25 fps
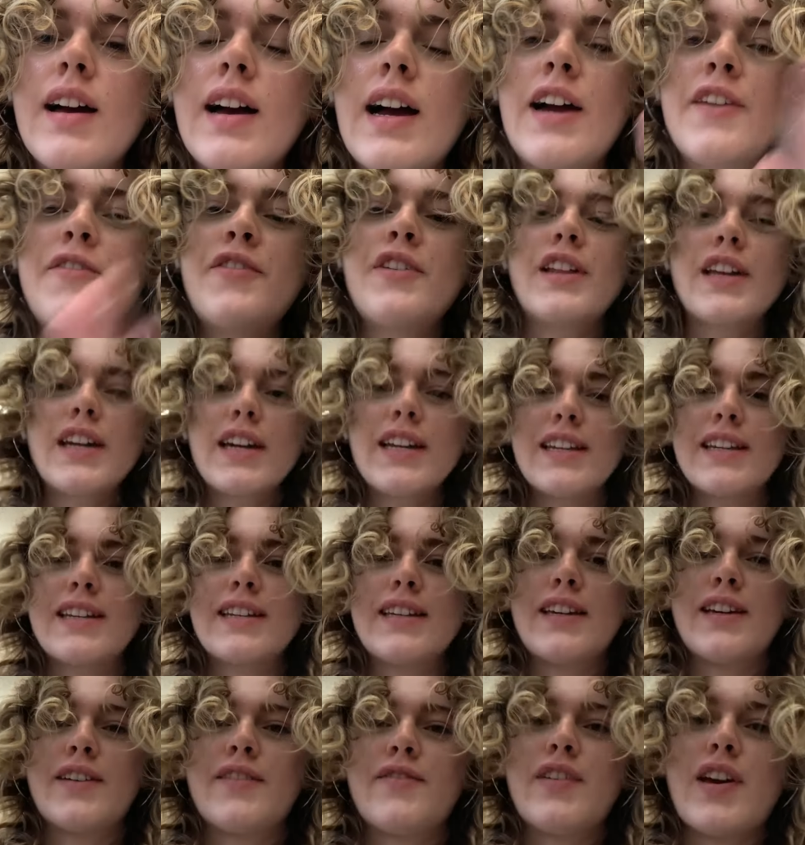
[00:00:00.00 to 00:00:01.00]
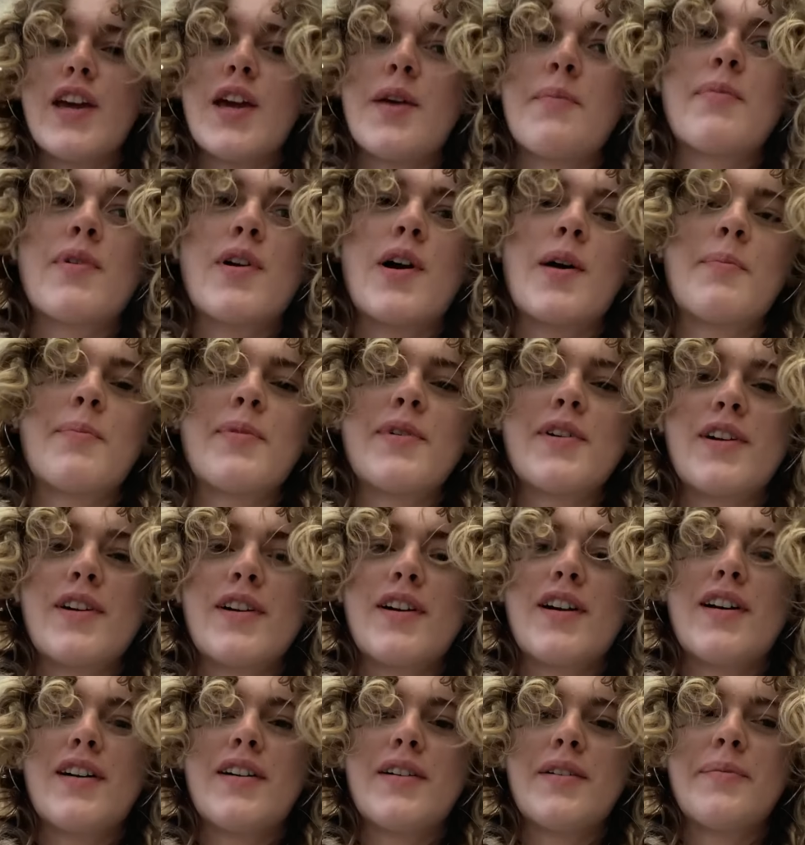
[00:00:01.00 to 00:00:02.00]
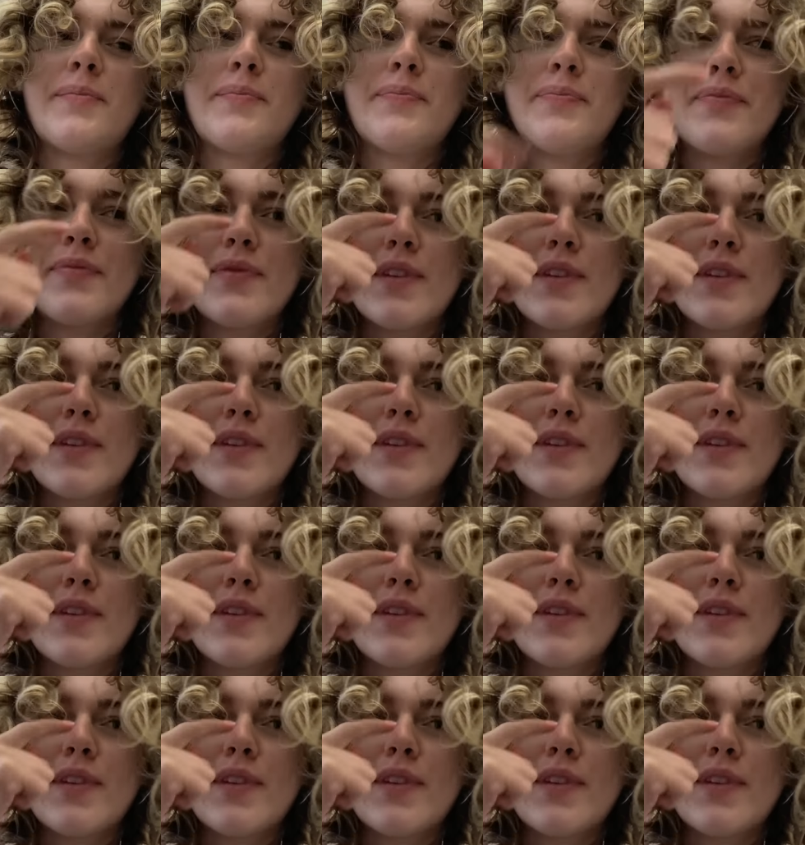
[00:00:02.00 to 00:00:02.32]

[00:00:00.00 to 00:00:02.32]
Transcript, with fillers: I feel like I didn't give a proper um,